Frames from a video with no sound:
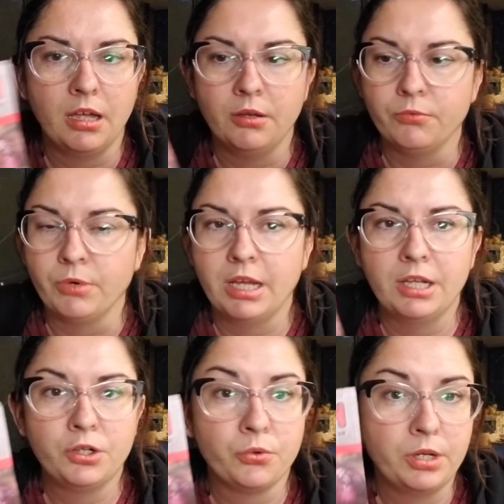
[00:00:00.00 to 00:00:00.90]

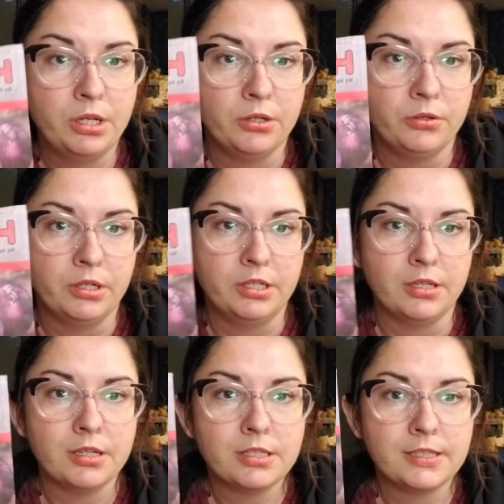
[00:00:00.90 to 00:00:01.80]
red Creole
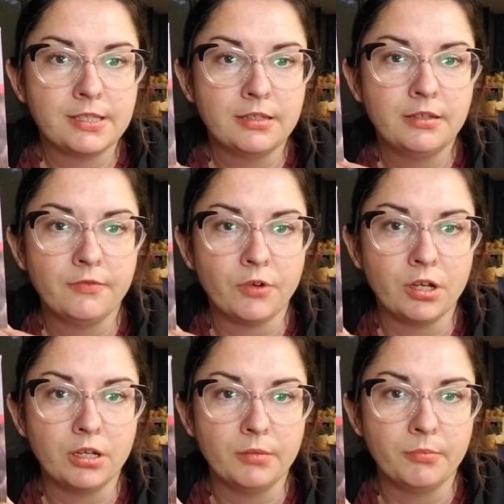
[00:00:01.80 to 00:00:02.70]
onions
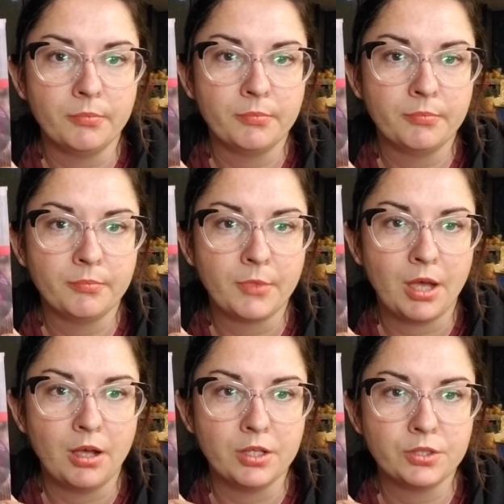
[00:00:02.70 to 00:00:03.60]
from
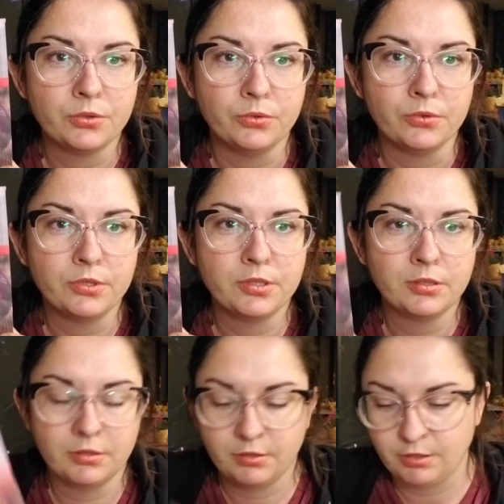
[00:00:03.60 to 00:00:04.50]
HOSS Tools,
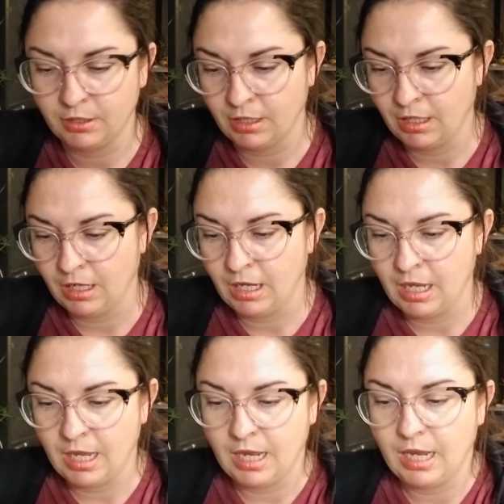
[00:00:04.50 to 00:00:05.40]

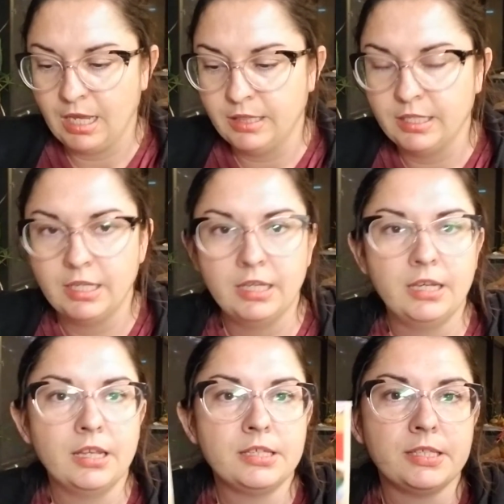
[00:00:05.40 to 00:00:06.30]
and
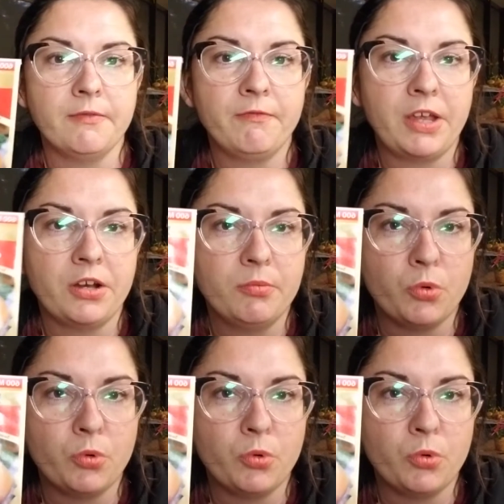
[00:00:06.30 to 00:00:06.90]
then some Ferre